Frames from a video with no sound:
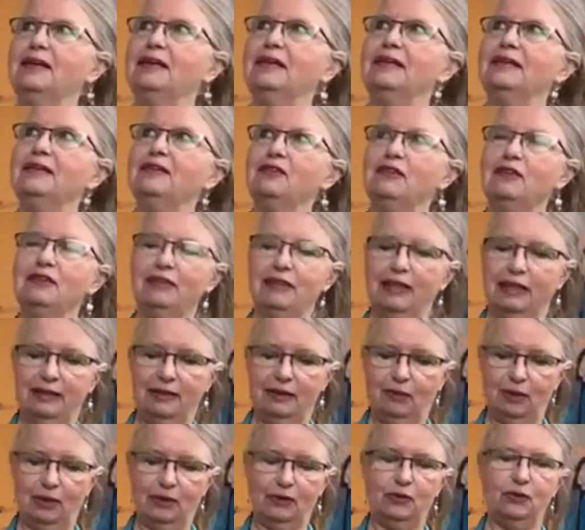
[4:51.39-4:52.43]
she said they
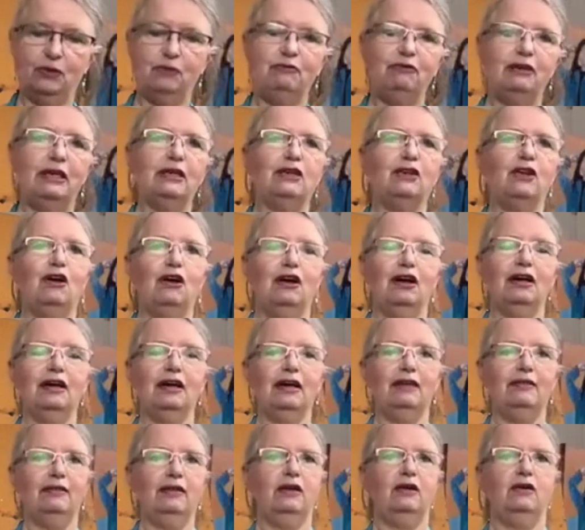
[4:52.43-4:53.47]
were 2 feet long, and I
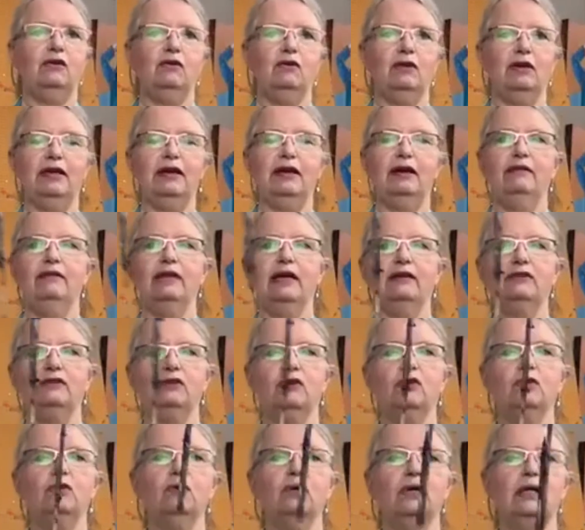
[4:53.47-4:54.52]
thought, oh yeah, that's
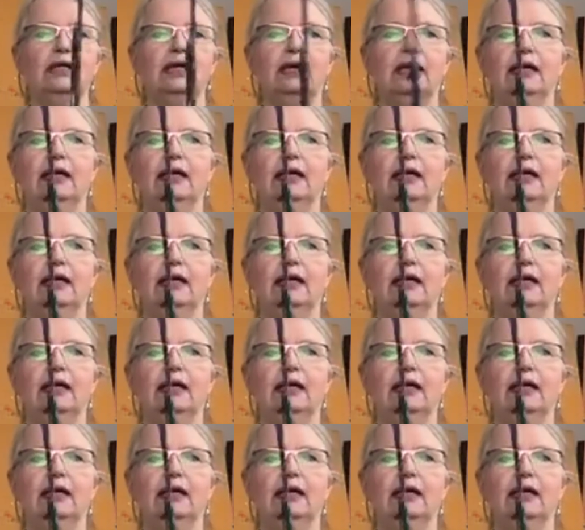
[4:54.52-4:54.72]
cool.